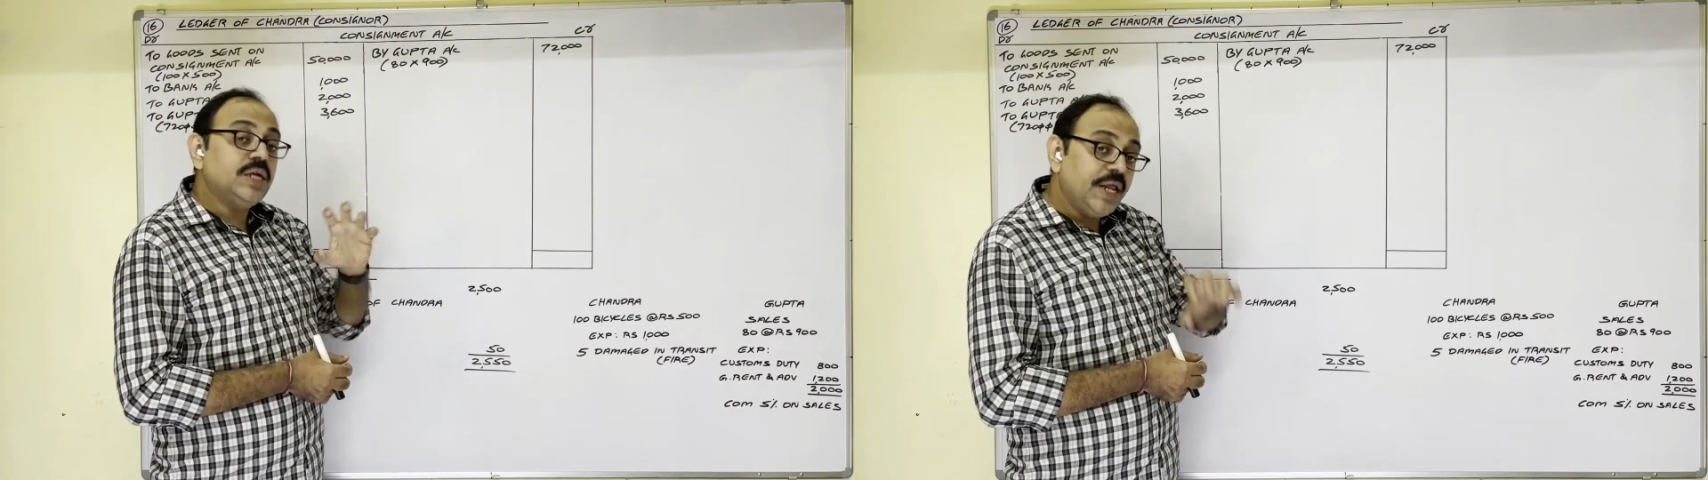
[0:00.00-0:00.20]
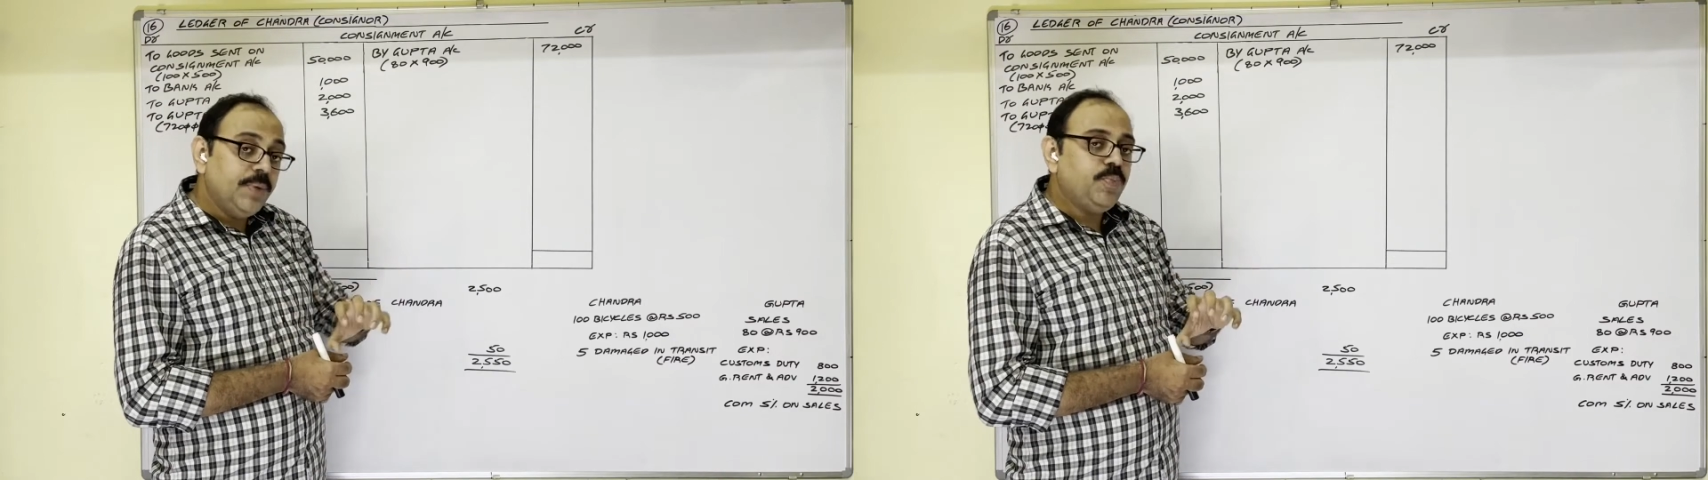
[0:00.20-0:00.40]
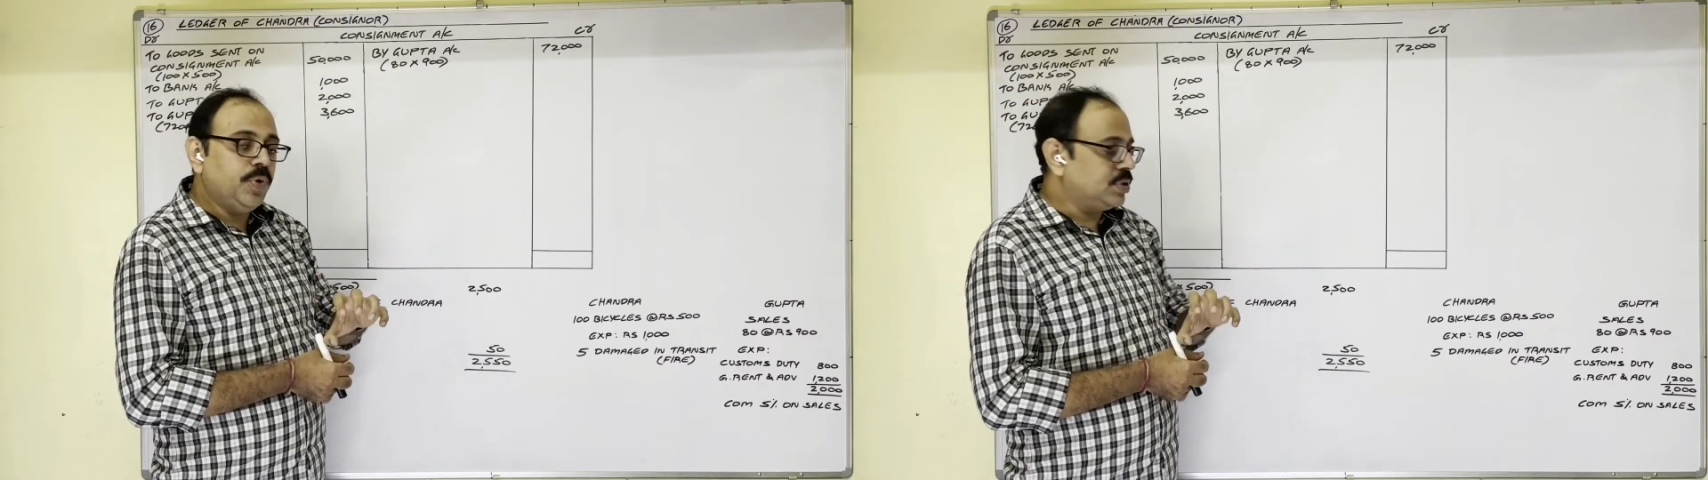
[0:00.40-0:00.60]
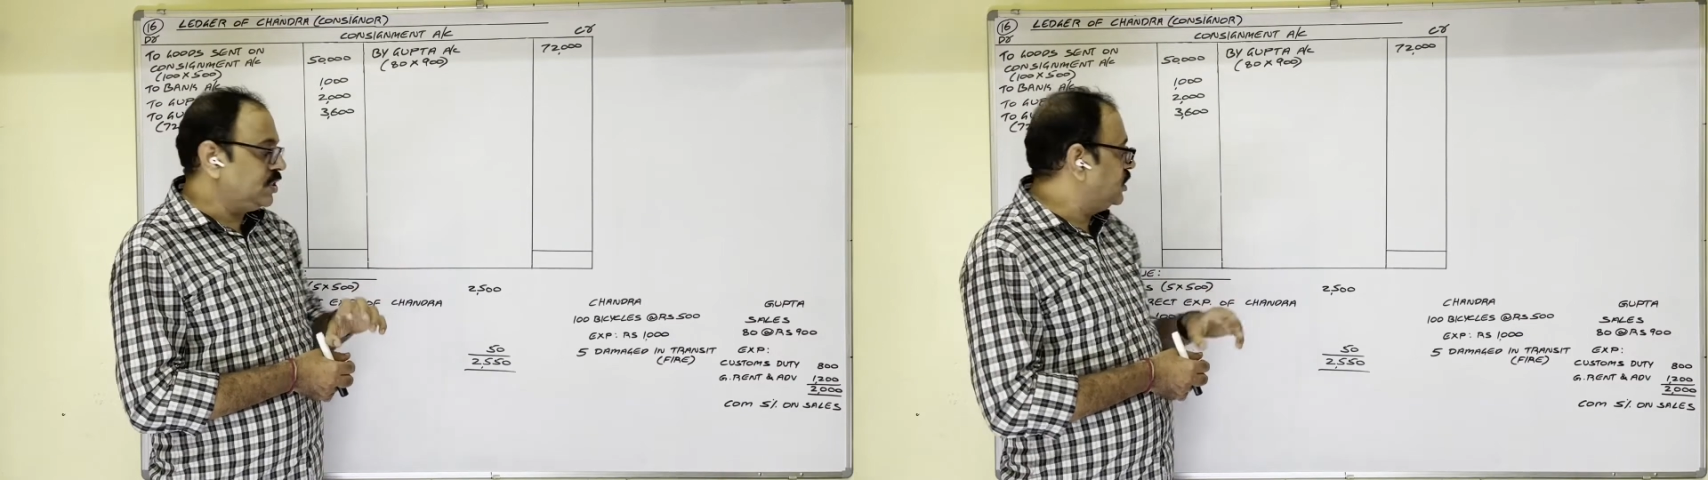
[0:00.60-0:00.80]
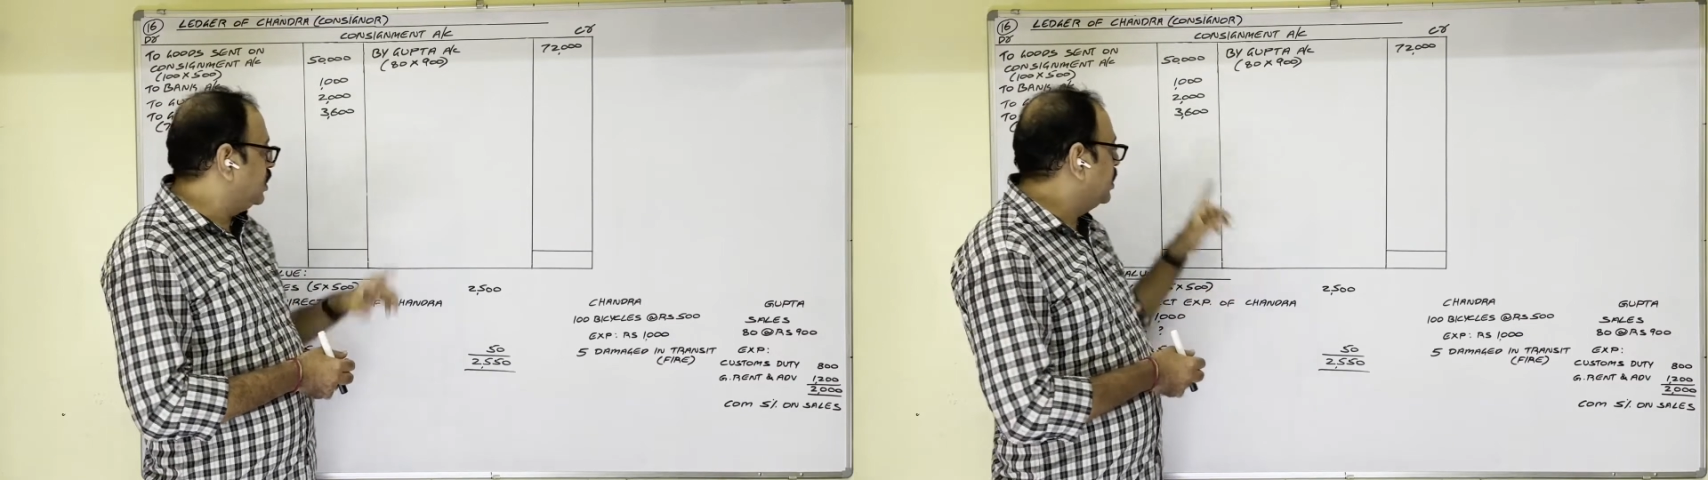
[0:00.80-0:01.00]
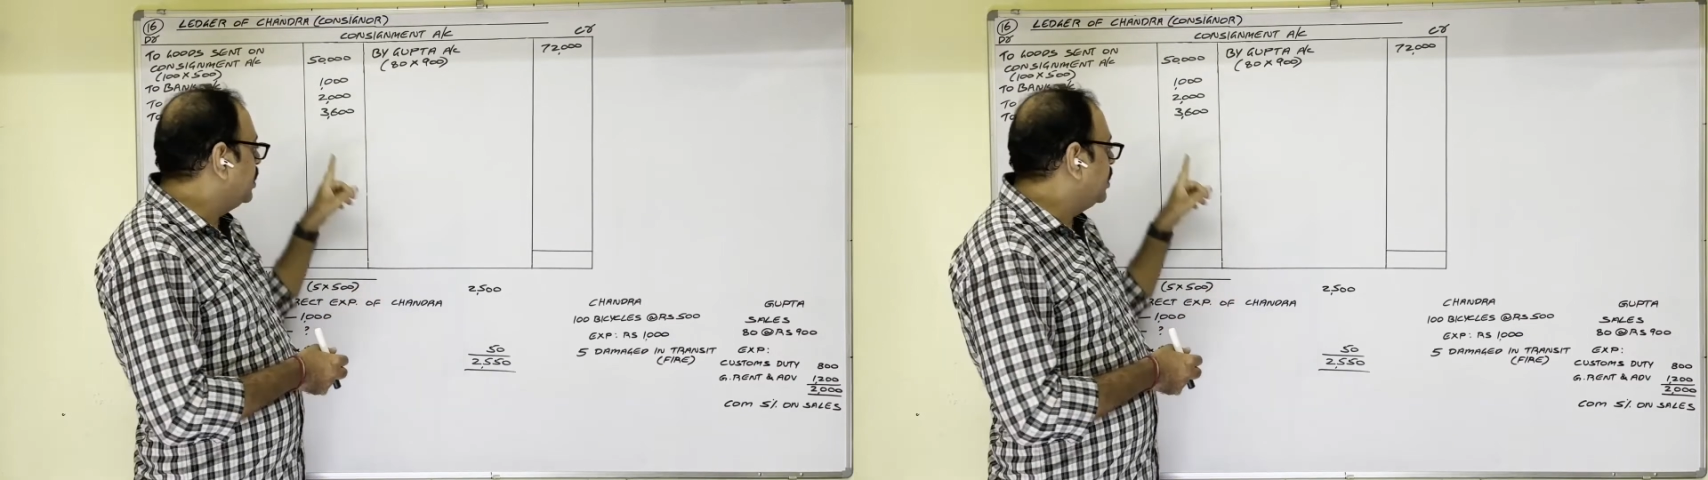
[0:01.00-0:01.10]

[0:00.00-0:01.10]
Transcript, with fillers: inputs,